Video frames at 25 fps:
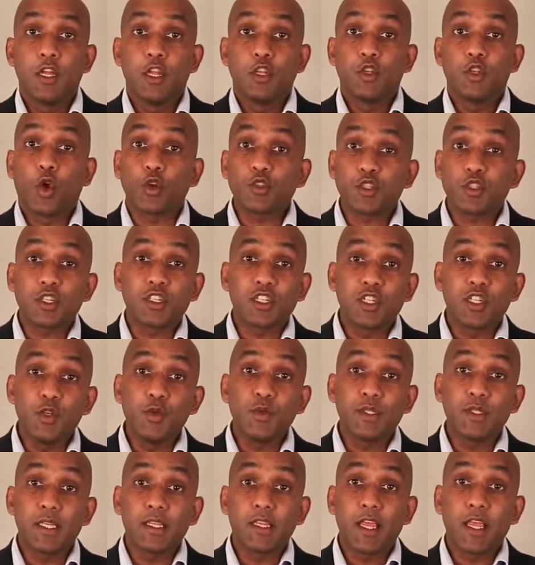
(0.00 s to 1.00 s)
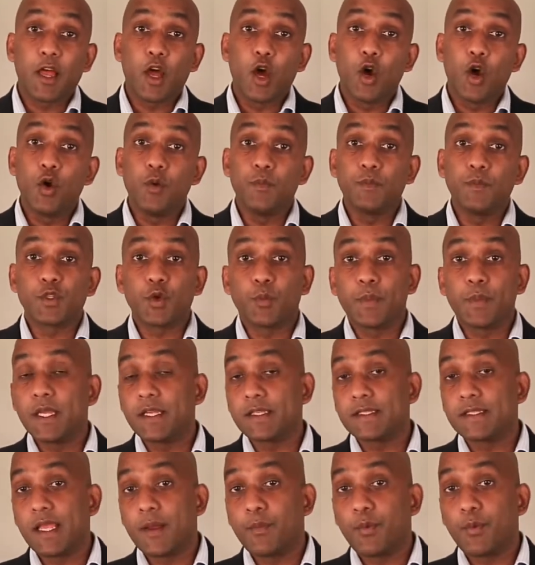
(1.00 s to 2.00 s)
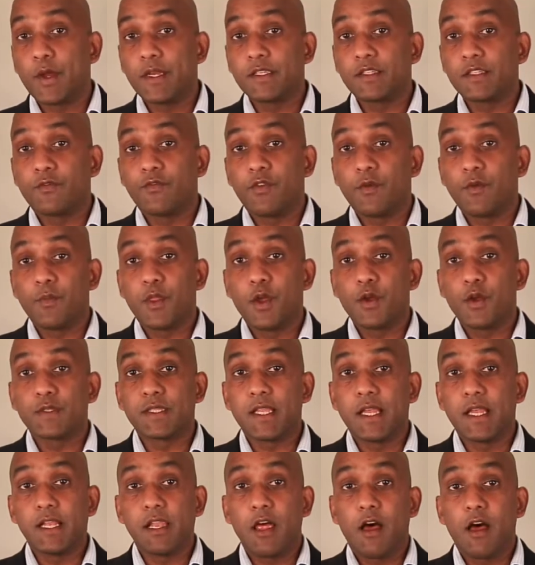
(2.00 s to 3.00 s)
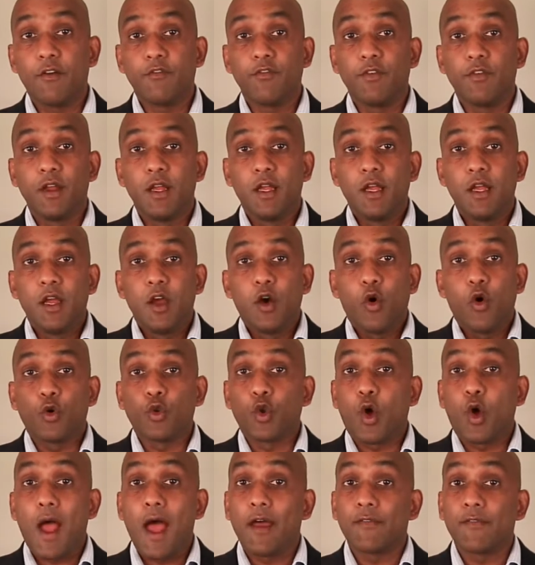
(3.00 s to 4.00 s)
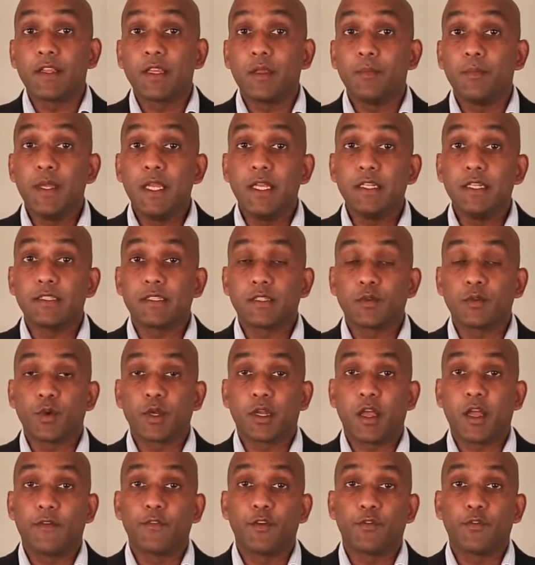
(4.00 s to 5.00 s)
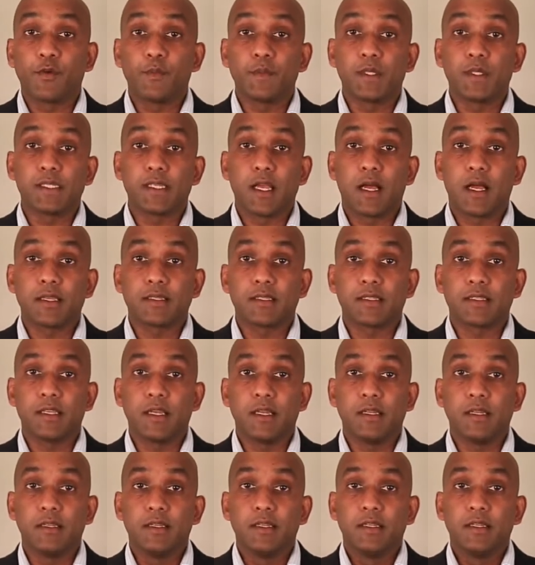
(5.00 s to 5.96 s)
not just losing their homes or being separated from those they love or not having the means to recover from disaster.